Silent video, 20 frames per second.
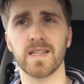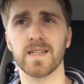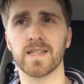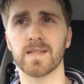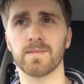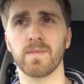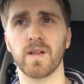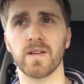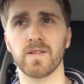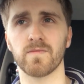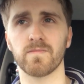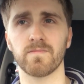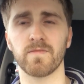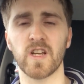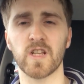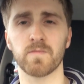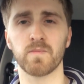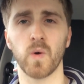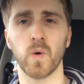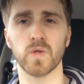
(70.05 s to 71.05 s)
some like
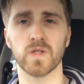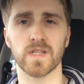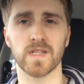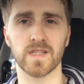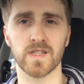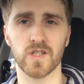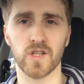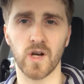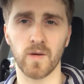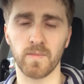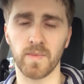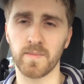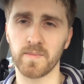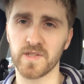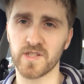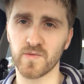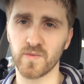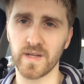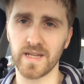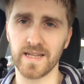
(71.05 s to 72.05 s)
rest pauses at the top
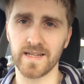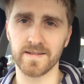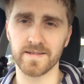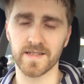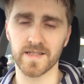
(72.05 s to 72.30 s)
between,